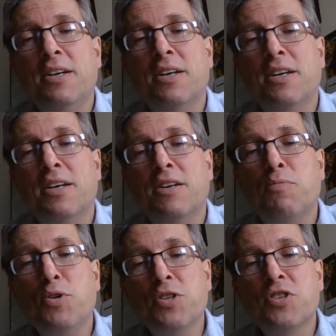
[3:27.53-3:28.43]

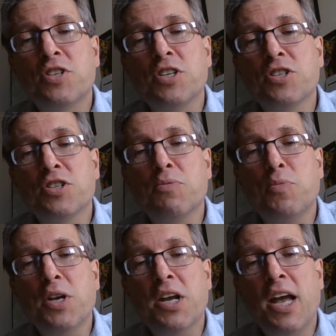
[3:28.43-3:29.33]
and one season
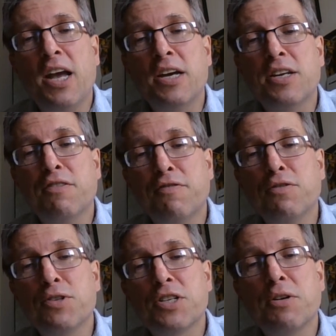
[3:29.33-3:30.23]
we had a
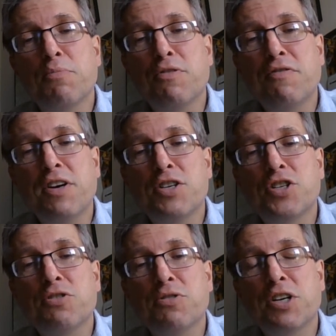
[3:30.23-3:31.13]
full time
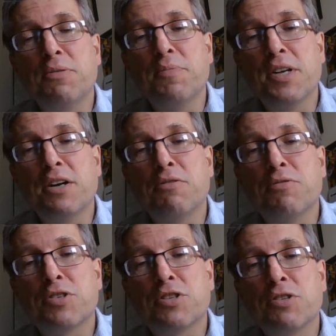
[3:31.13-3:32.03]
professional come
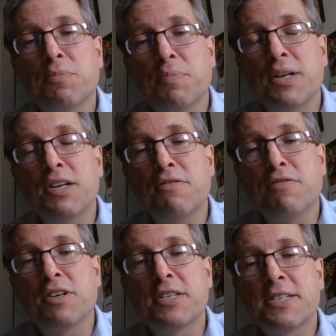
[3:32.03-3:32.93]
down to play
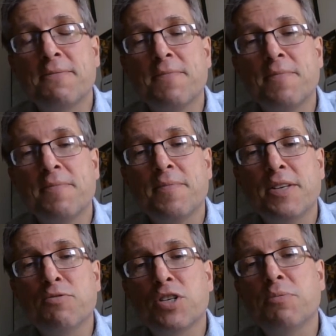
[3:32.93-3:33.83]
for us.
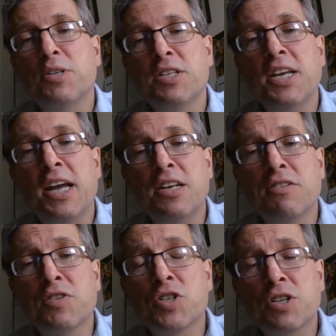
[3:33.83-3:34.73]
He was coming to the end
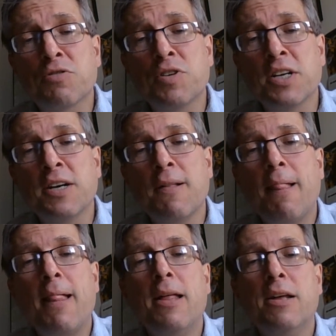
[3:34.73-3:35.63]
of his career,
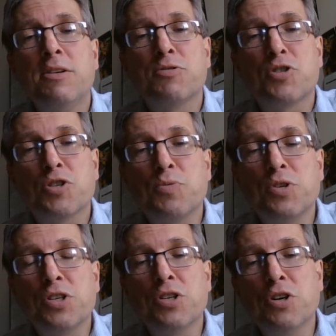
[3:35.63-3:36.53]
just
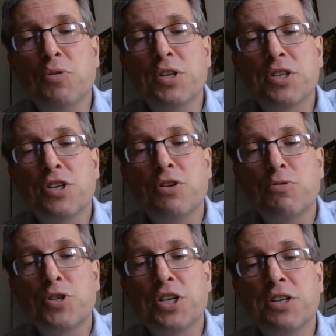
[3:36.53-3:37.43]
wanting to go into
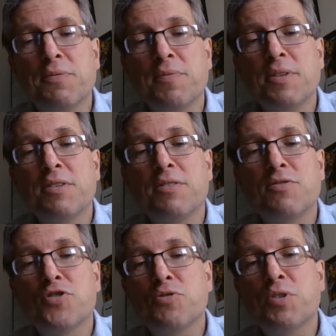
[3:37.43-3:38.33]
coaching,
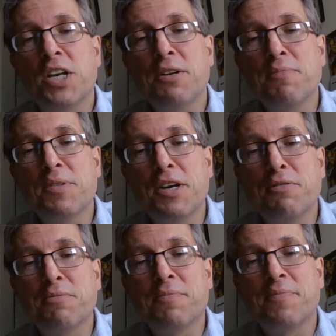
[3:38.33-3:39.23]
so came
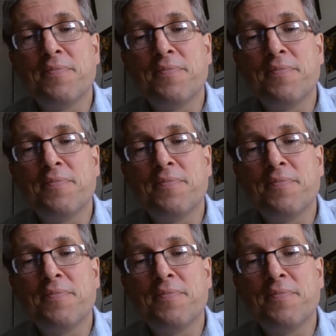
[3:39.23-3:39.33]
down.